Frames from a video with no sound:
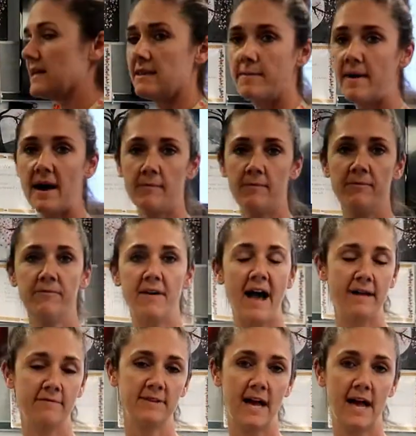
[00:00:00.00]
on the bottom,
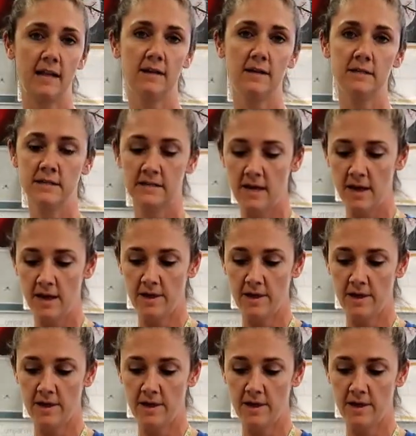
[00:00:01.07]
$5,